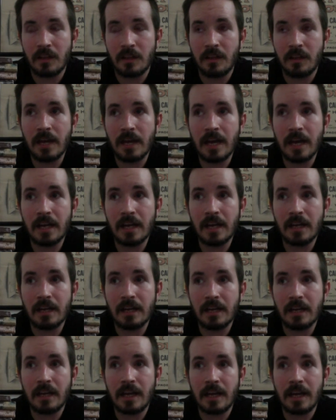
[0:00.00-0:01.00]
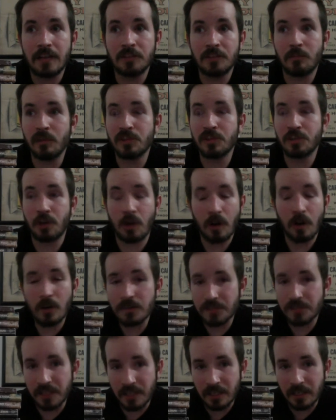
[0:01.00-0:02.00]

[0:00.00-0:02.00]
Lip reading: that has a bunch of cars in